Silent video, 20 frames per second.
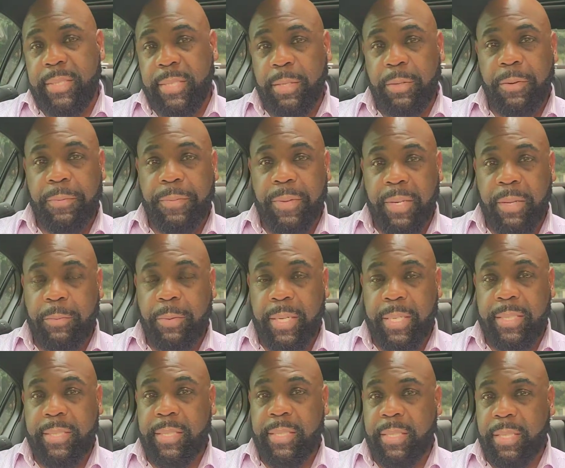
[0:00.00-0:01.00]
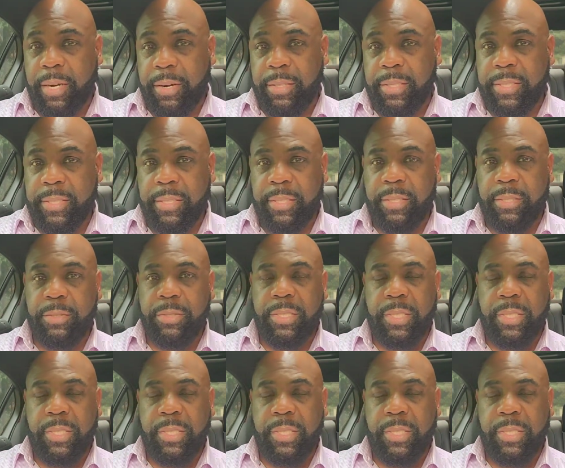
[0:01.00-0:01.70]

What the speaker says: So if anyone is encouraged to do